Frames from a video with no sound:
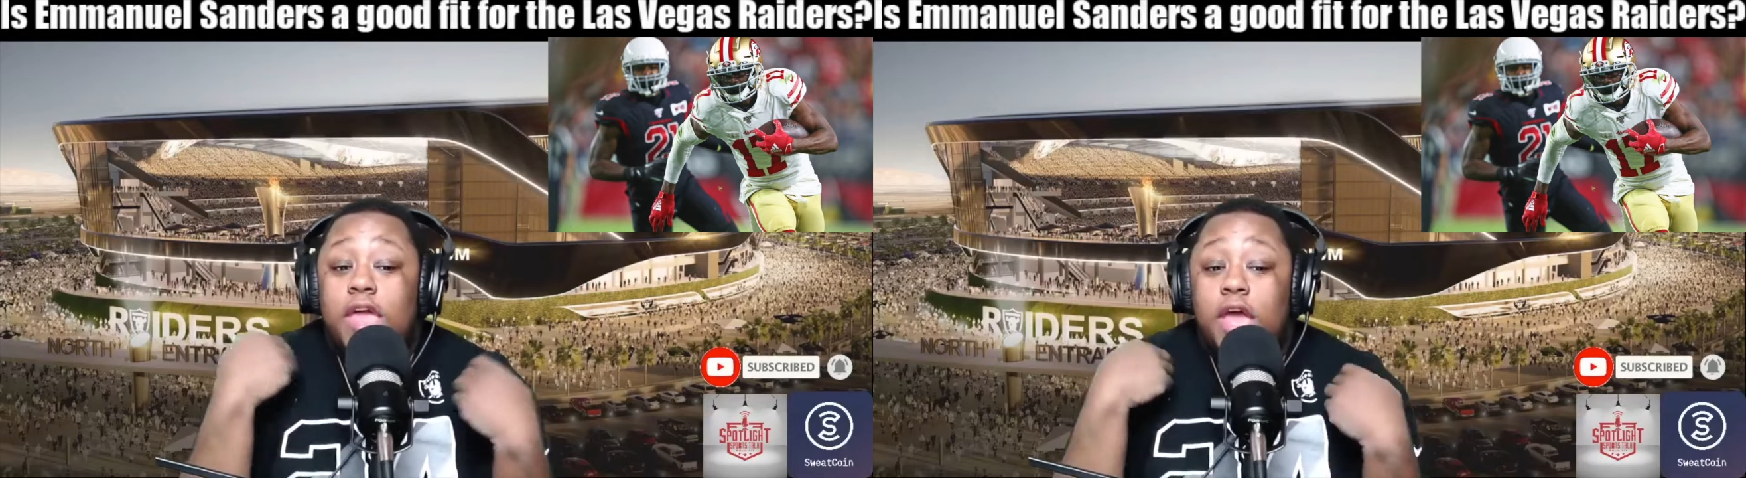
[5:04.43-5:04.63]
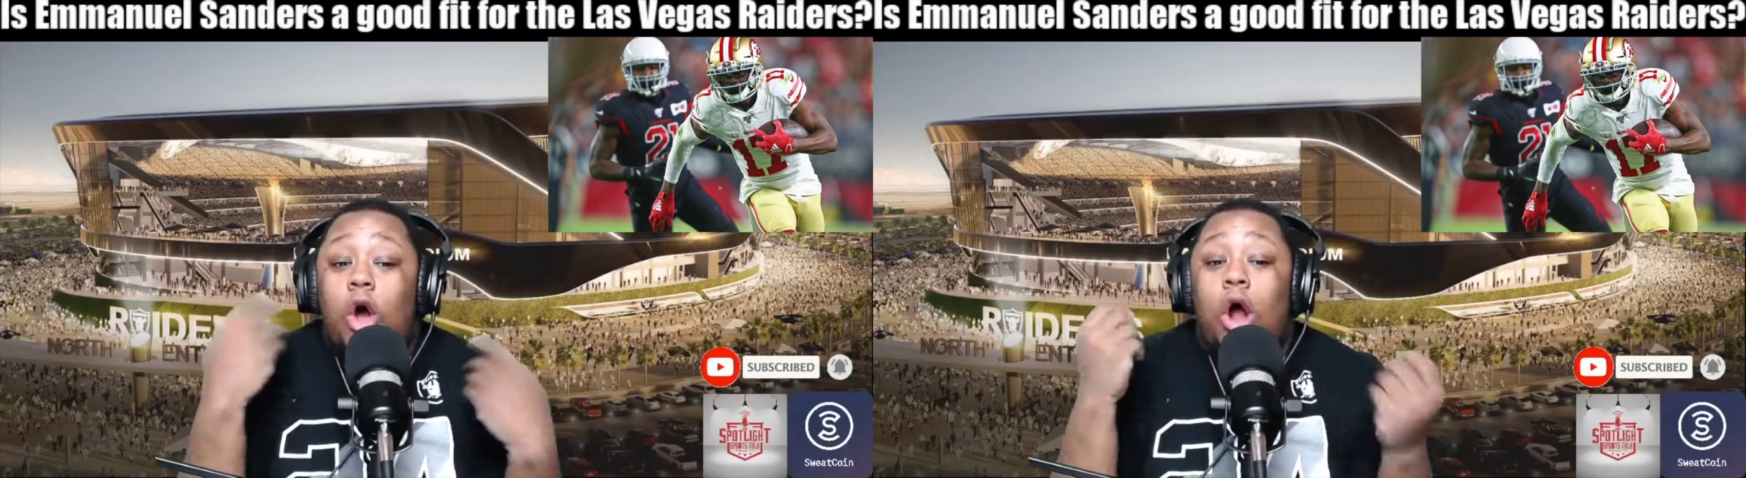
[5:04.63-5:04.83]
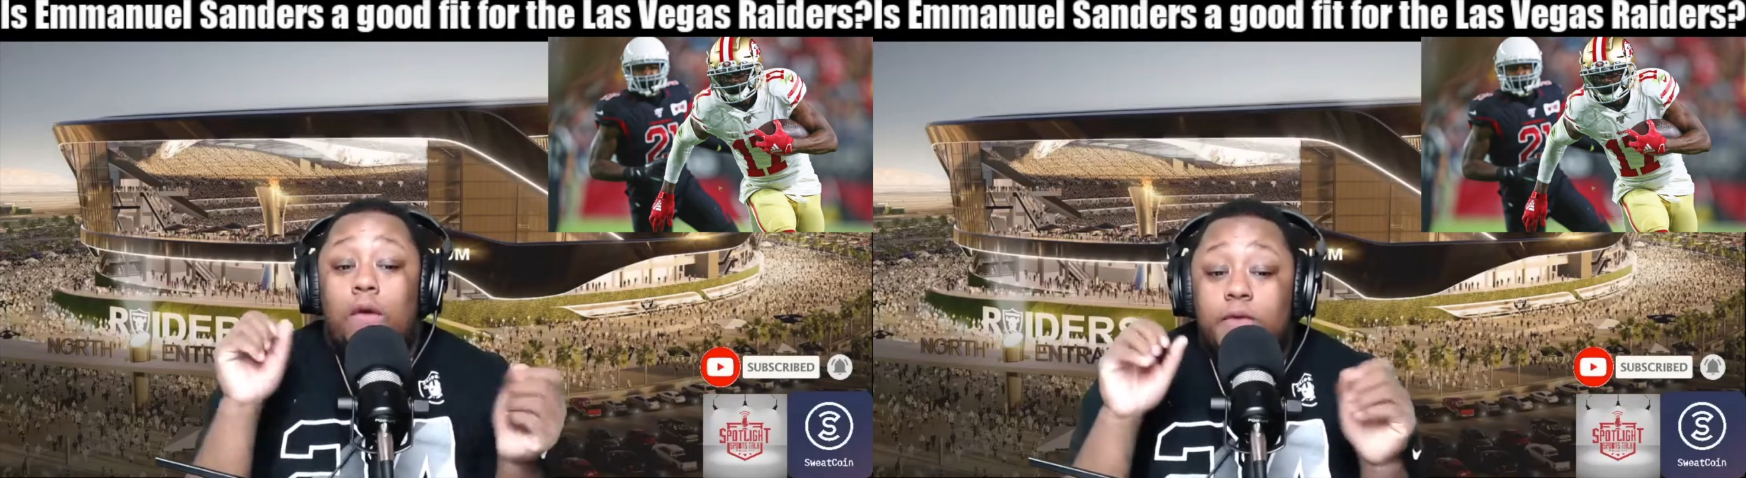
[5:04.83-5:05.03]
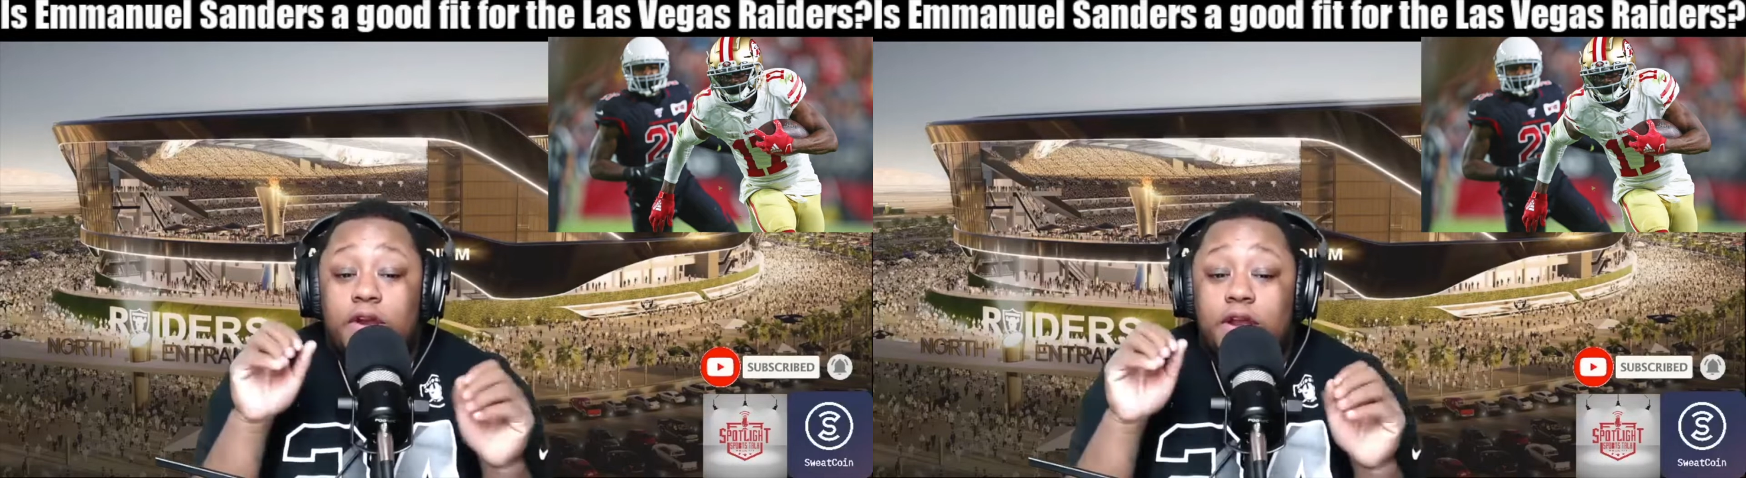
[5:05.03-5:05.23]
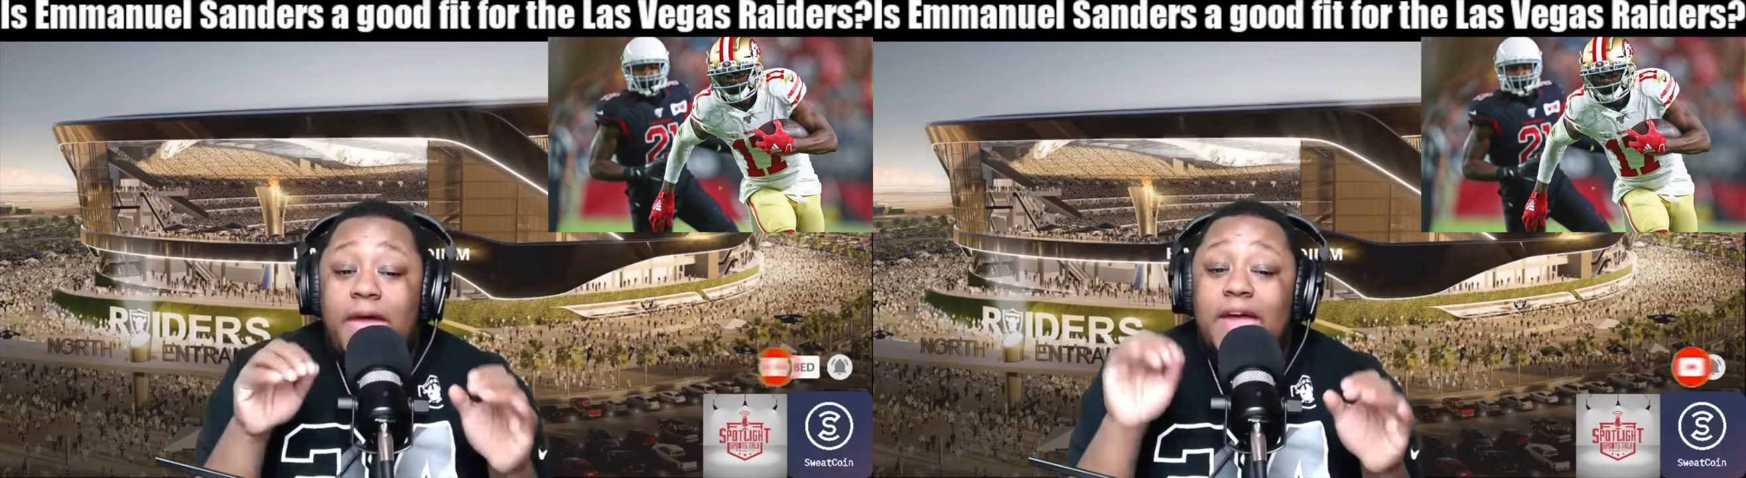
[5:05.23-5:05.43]
and our
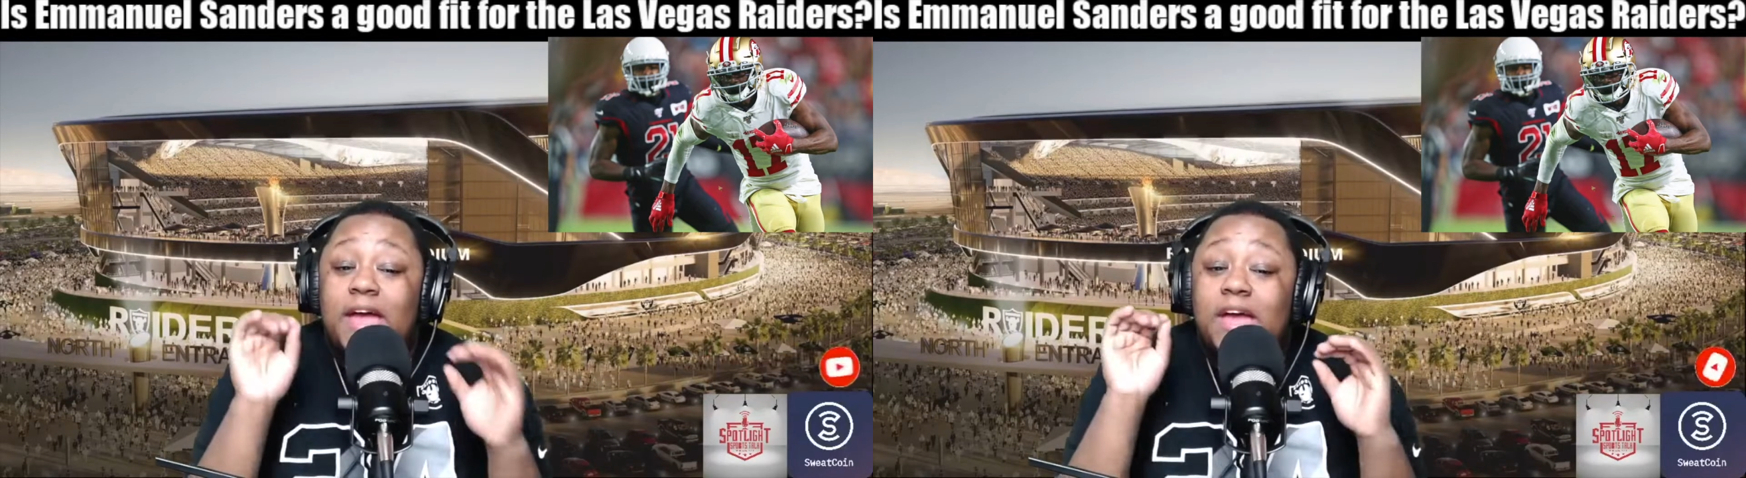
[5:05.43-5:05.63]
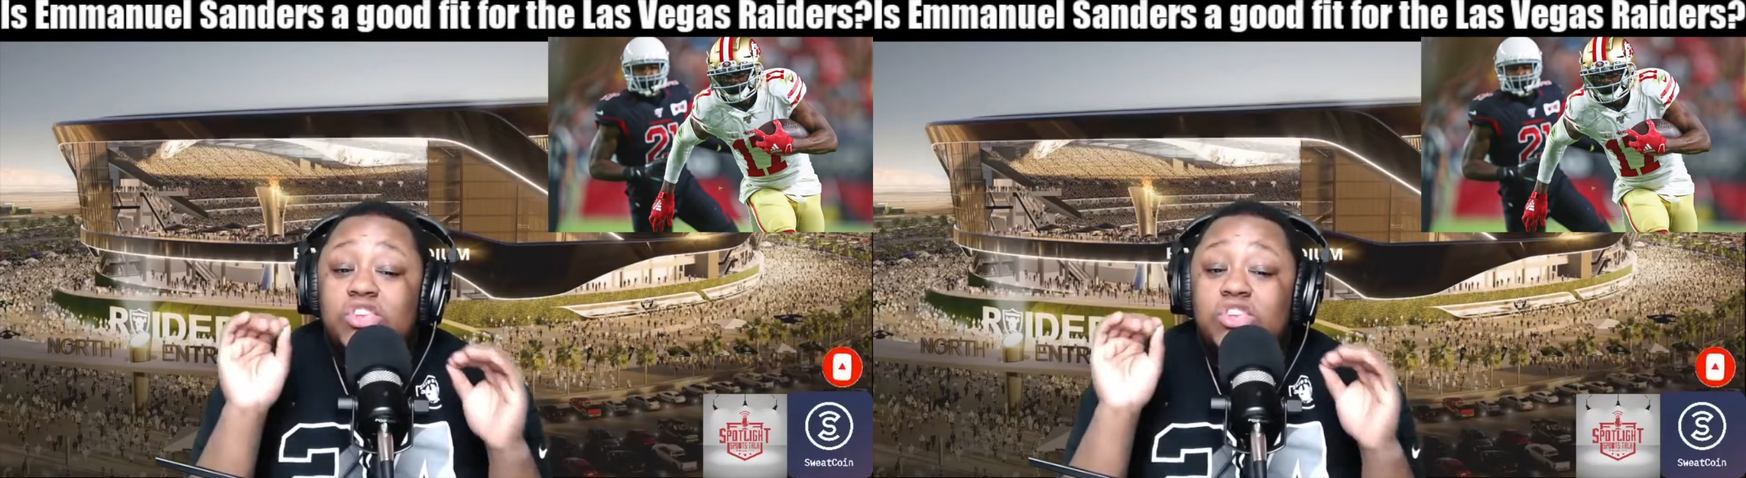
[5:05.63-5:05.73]
running back,